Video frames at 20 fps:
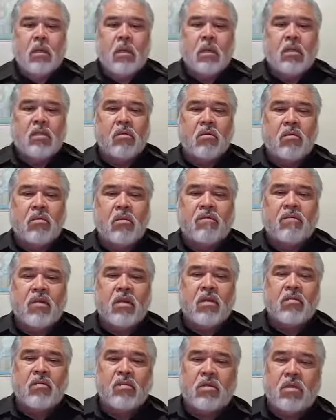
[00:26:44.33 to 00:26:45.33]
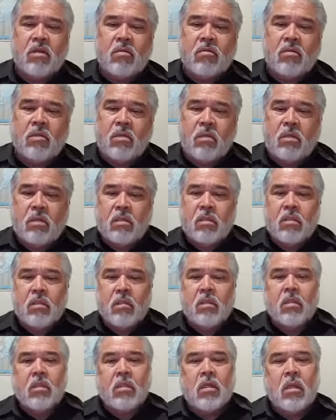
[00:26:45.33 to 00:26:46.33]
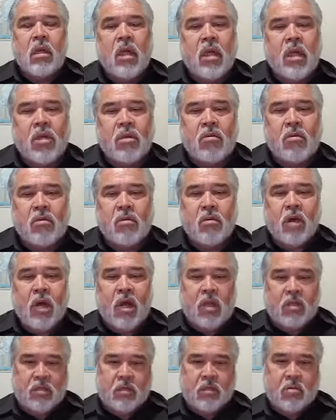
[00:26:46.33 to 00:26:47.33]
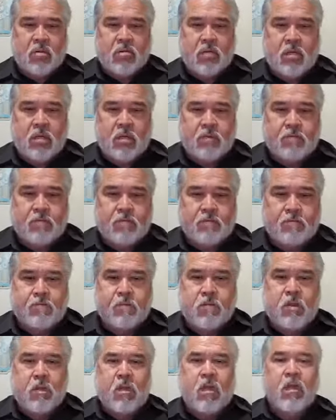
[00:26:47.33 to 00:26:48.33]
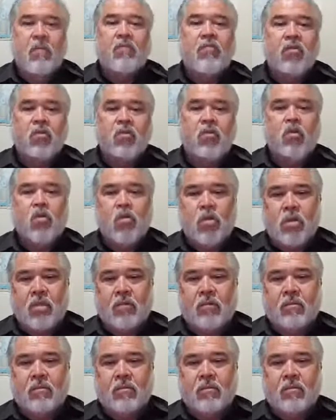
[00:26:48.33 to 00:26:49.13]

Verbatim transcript: It's going to affect your children and your grandchildren for good.